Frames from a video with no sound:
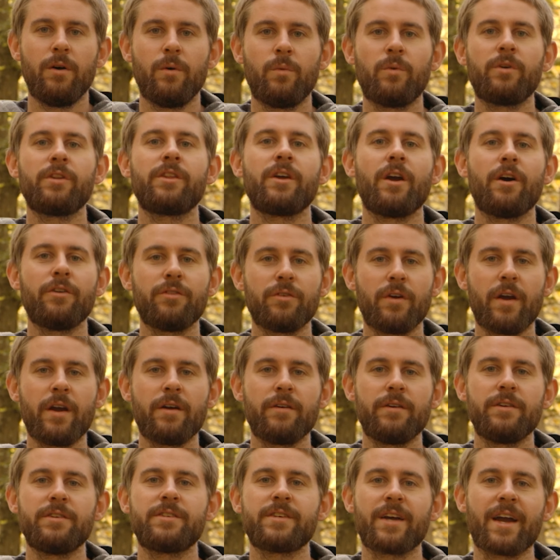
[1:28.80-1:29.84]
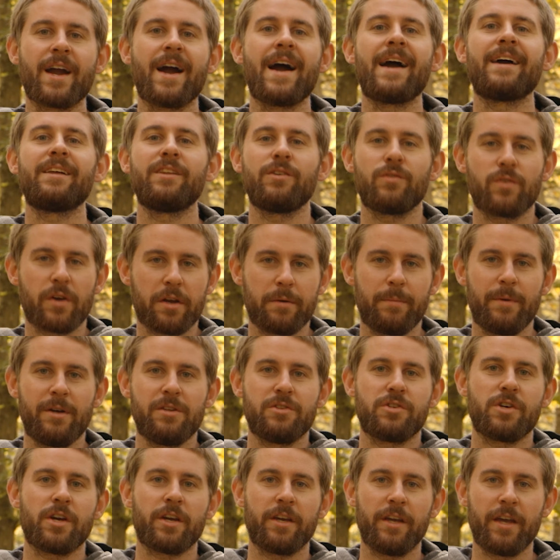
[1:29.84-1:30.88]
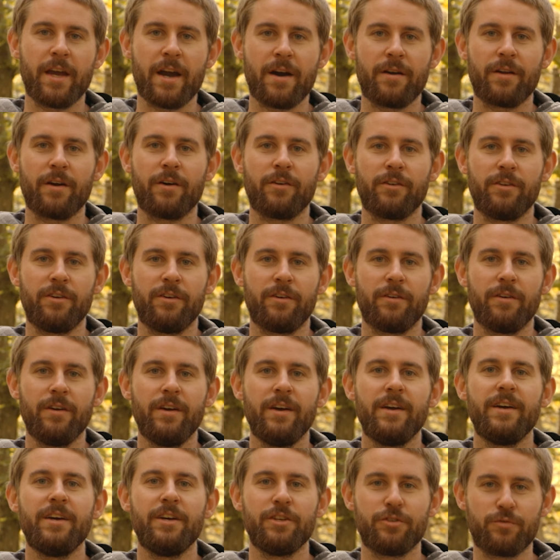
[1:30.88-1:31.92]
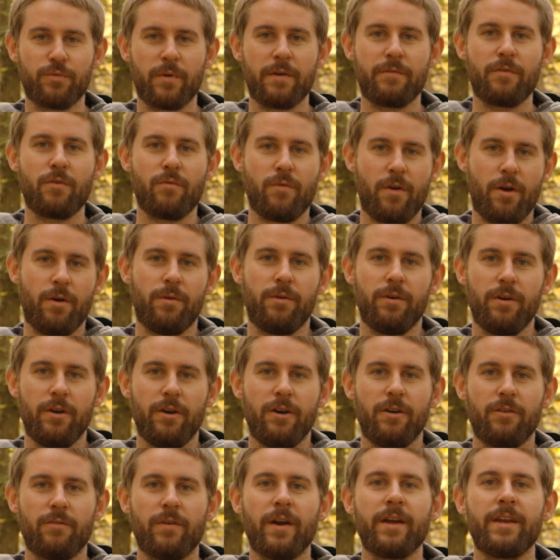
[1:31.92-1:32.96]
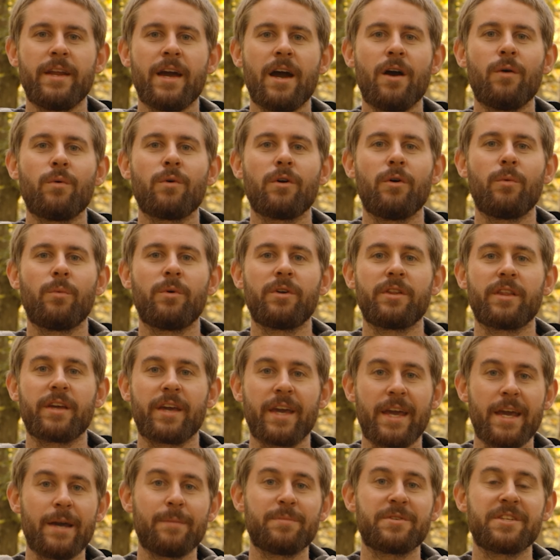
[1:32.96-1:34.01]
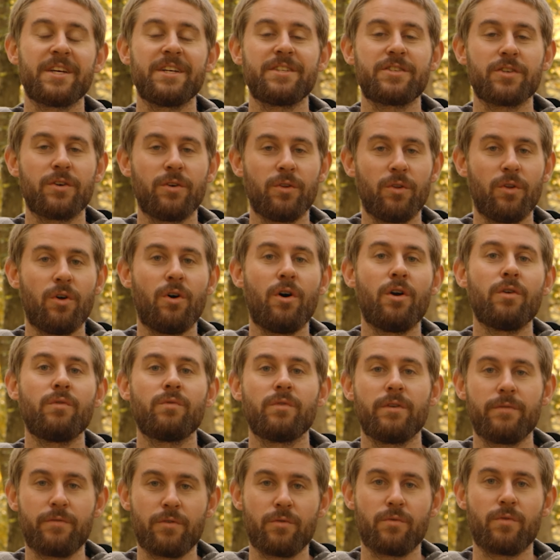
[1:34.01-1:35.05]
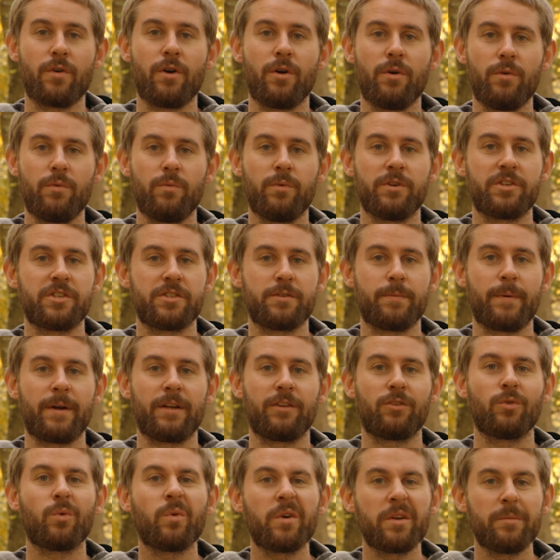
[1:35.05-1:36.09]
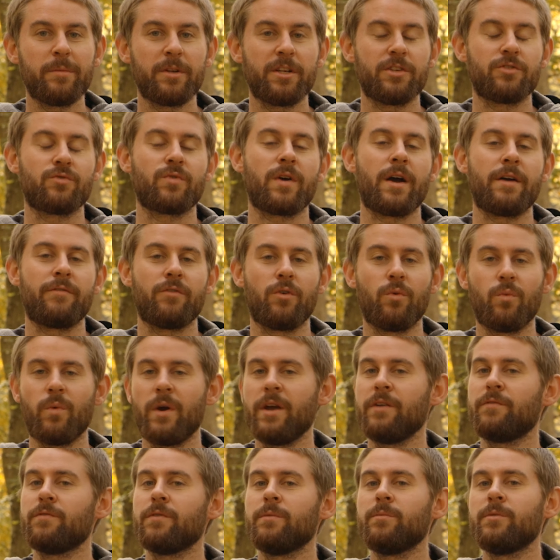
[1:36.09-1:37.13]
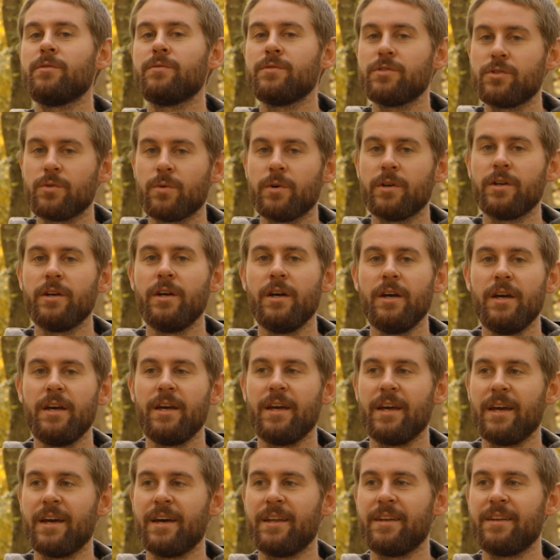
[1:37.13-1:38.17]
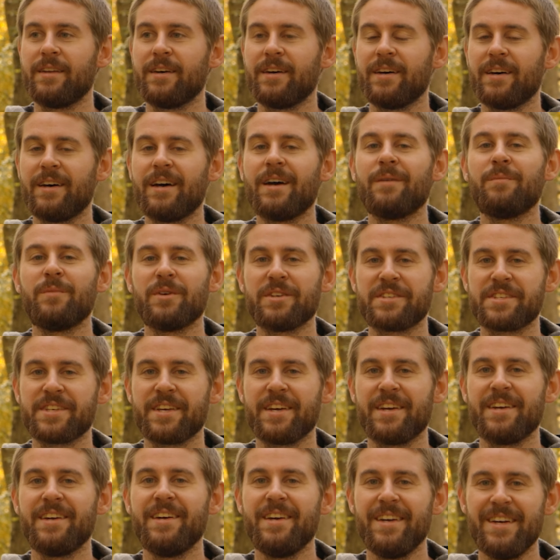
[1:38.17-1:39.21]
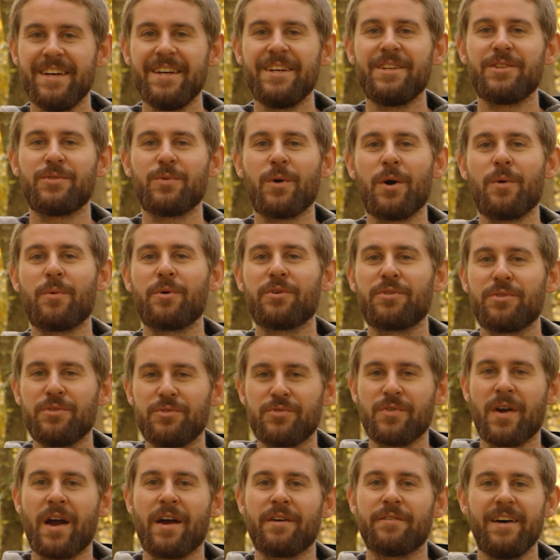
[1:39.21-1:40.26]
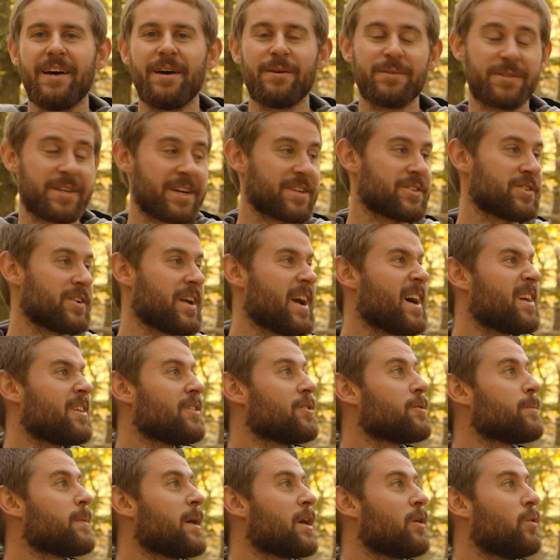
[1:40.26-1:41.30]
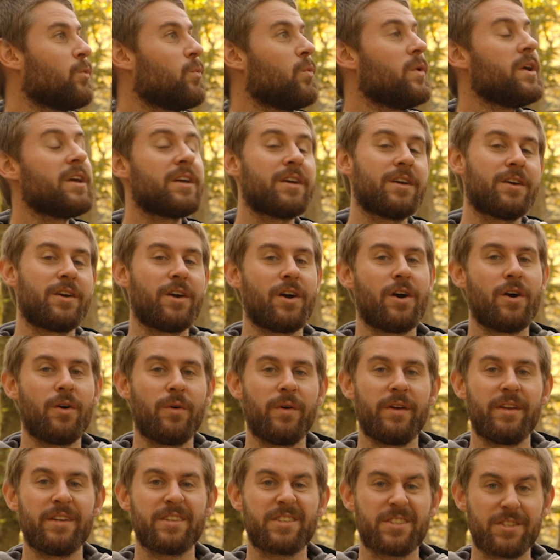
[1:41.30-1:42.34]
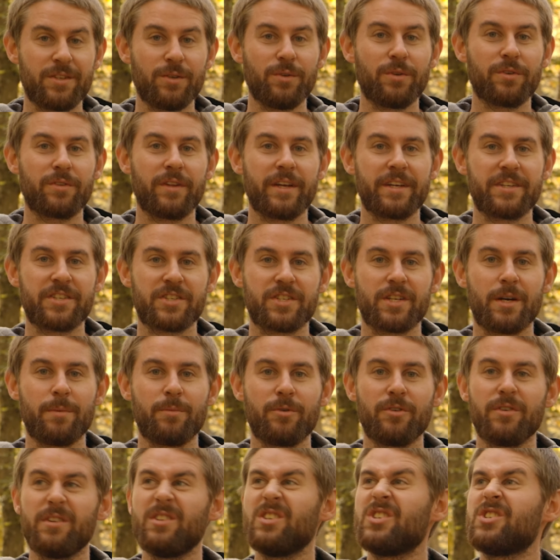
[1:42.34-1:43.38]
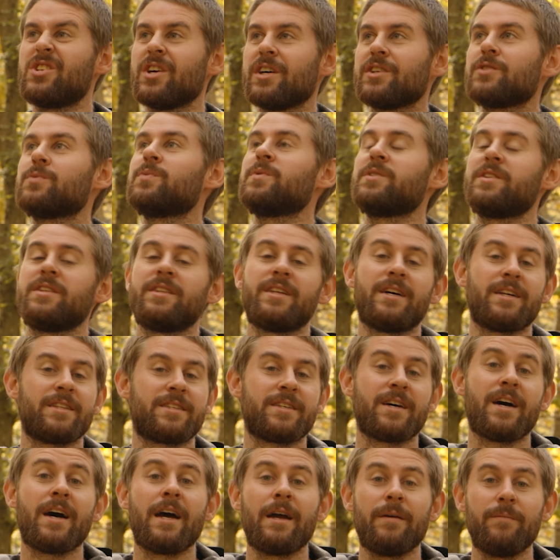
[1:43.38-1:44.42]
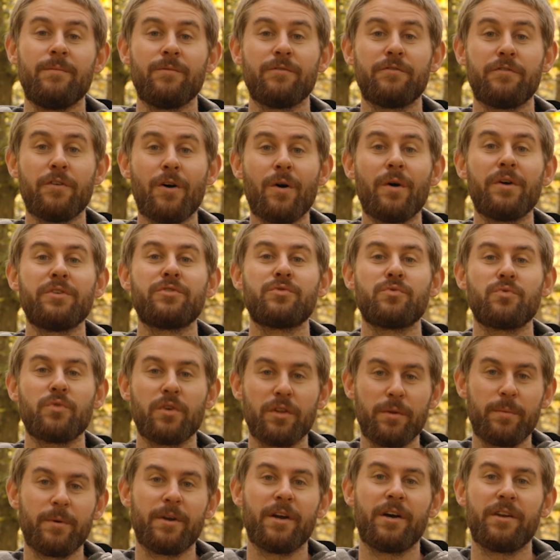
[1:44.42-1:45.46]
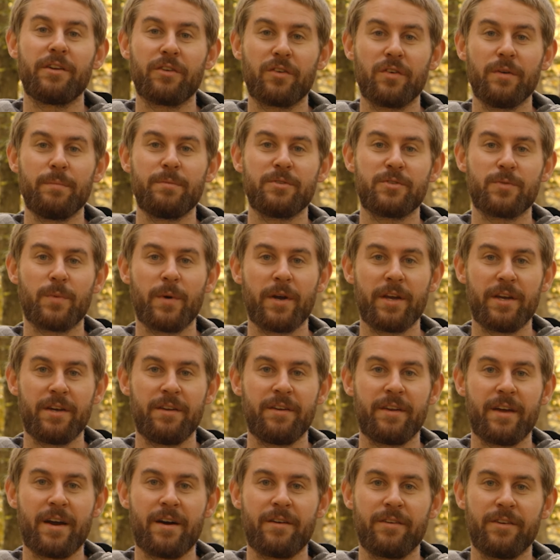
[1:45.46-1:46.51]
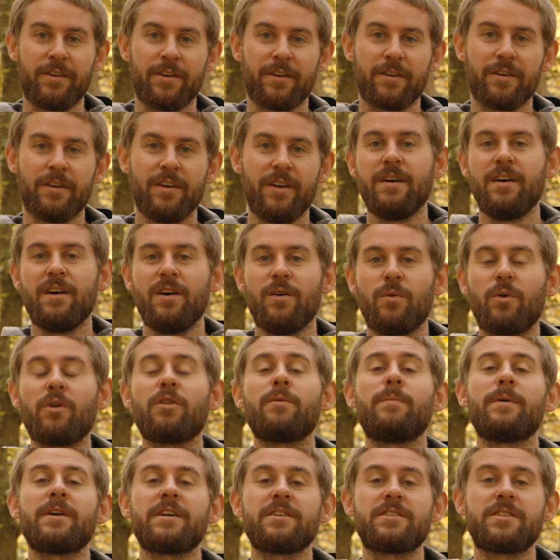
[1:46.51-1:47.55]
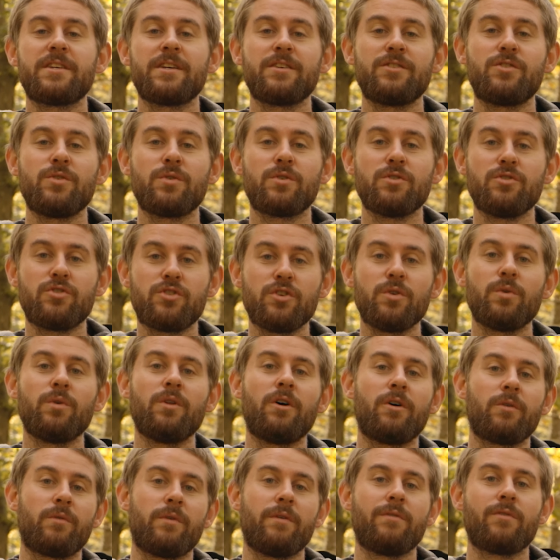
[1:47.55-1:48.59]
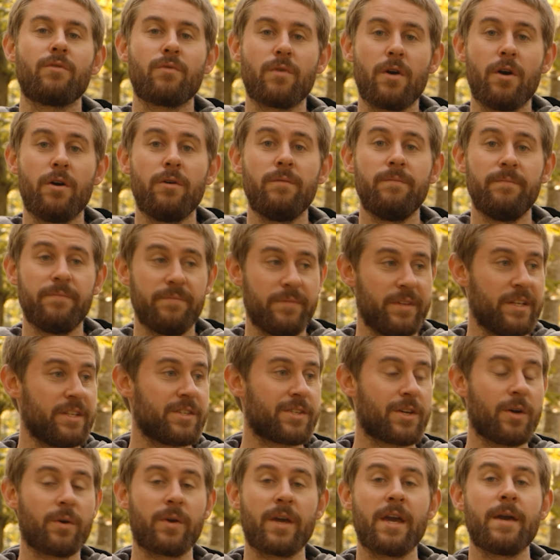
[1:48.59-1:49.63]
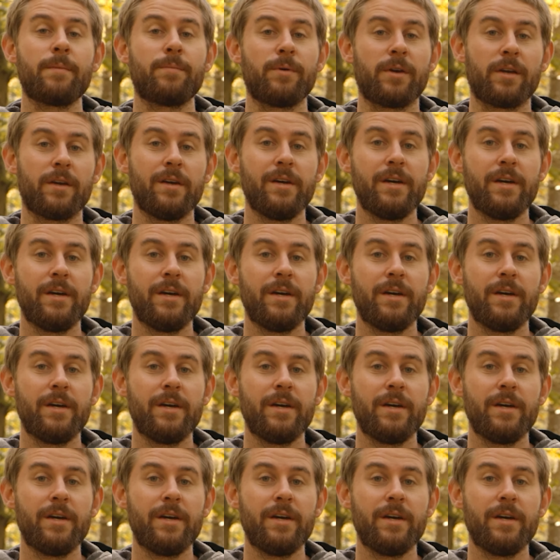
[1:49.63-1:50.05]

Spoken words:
One of the other areas I highly recommend checking out here is River Road. Right now we're on one of the campsites along River Road, which is about a 20-minute drive away from the resort, and I must say, it's well worth the drive. I was actually out here about a week ago and it still looked like summer, and just within that time, fall has really begun to creep its way in down here. One of the biggest things you can do along River Road is go camping.